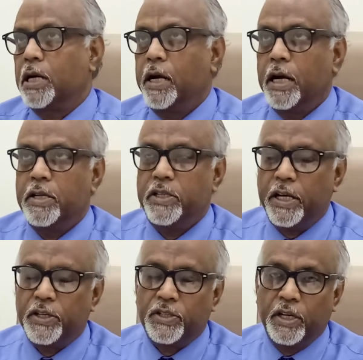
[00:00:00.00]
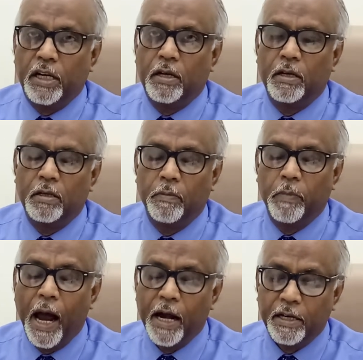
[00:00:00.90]
under GST,
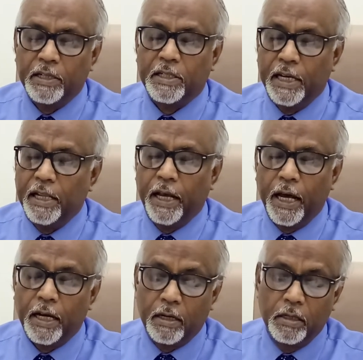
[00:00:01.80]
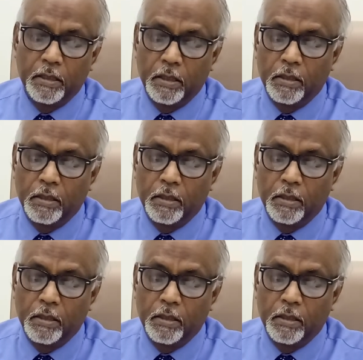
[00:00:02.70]
VAT is still there,